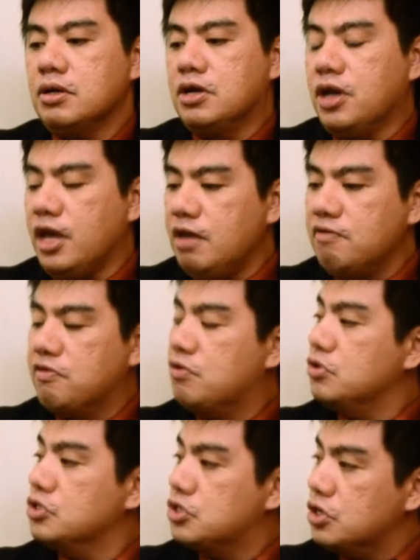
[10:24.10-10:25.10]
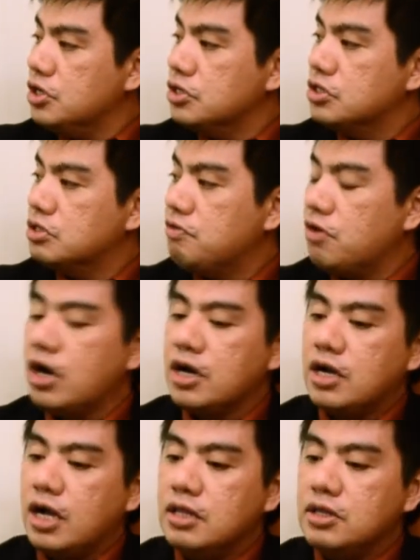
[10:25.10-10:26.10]
grave concerns for
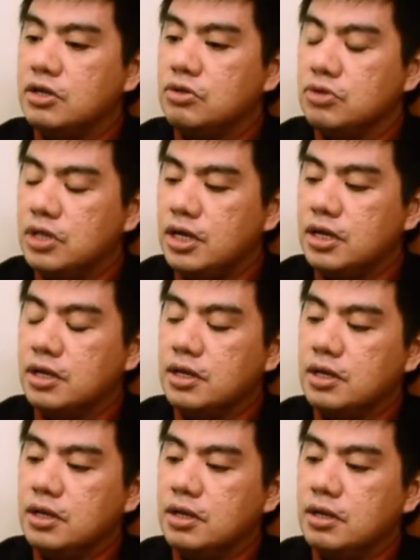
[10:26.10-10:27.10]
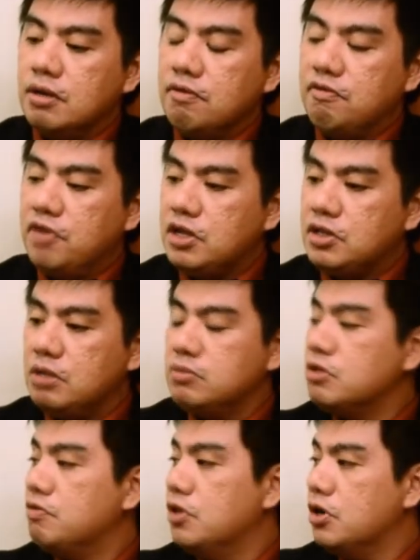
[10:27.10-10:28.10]
our country today.
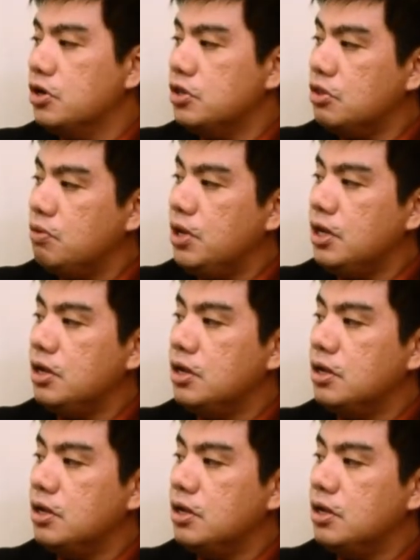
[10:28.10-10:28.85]
Victims of the earthquake,